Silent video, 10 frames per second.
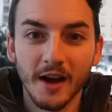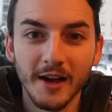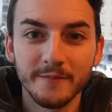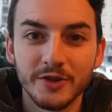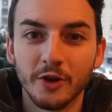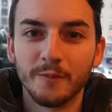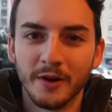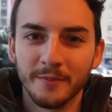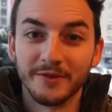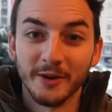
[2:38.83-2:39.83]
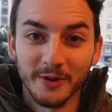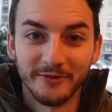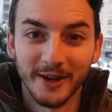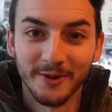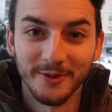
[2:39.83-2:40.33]
I'm so pumped that we
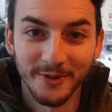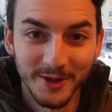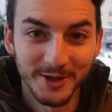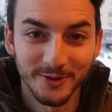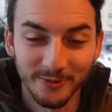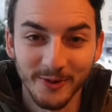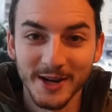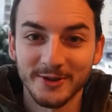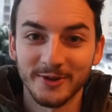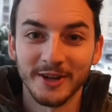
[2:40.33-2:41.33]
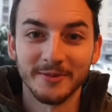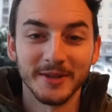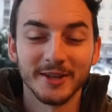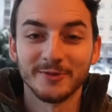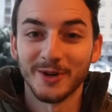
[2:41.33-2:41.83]
found this restaurant
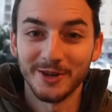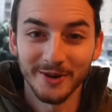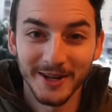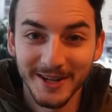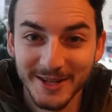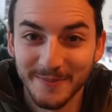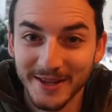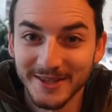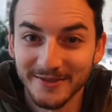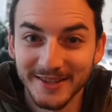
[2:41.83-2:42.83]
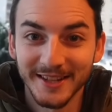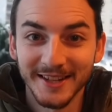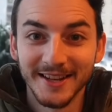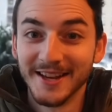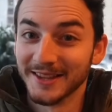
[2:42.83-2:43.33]
because when you're in an expensive
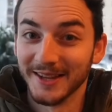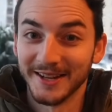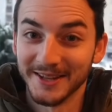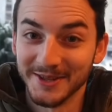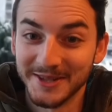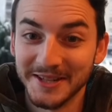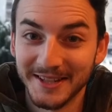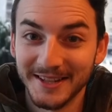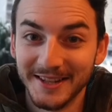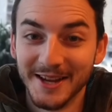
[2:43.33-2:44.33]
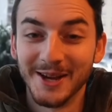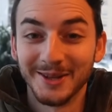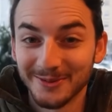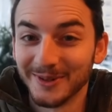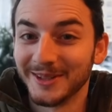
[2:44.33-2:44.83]
city like Helsinki,
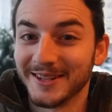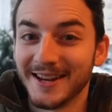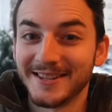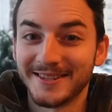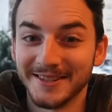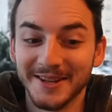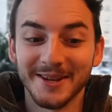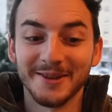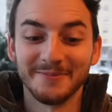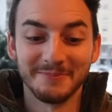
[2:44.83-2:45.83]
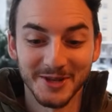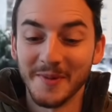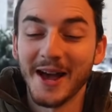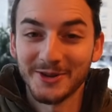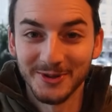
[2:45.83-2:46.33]
it's really nice to get some
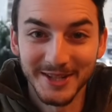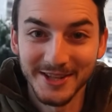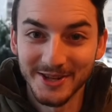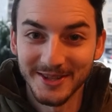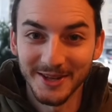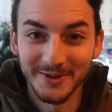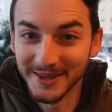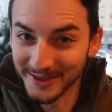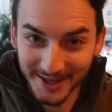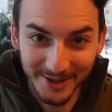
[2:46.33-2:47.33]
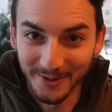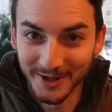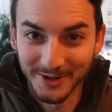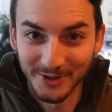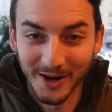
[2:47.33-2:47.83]
extra dishes that you didn't think you were
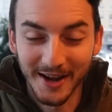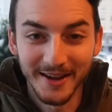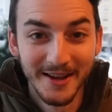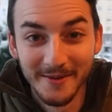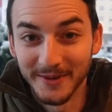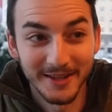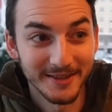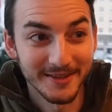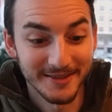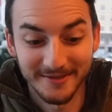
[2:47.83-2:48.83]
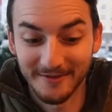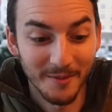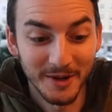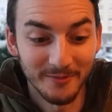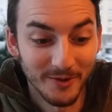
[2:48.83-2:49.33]
gonna try because, I
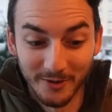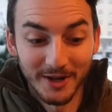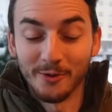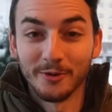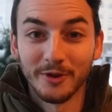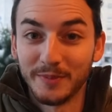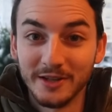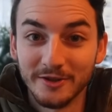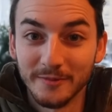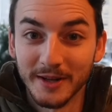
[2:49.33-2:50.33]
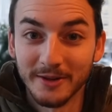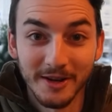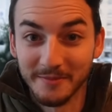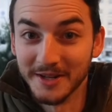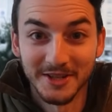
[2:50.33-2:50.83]
mean, we were gonna order the pea soup
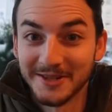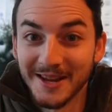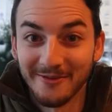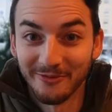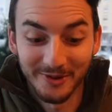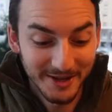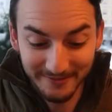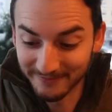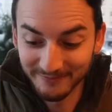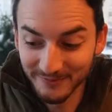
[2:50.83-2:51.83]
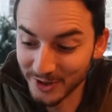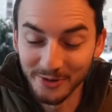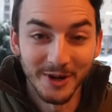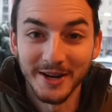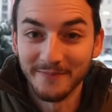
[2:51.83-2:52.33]
anyway, but it just came free so
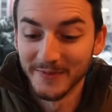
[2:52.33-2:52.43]
great.